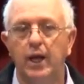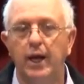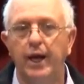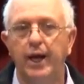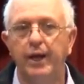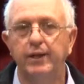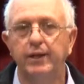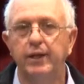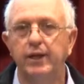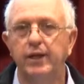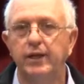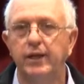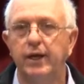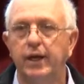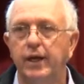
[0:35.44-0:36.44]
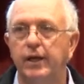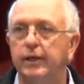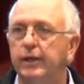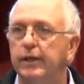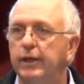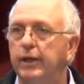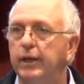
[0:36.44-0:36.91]
And the
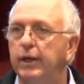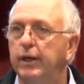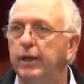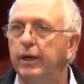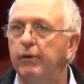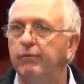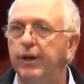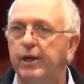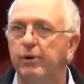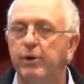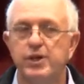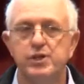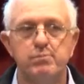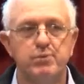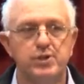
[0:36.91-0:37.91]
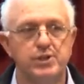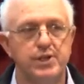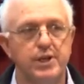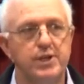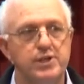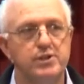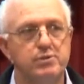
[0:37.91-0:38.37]
evacuation
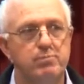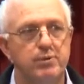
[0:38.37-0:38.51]
procedures,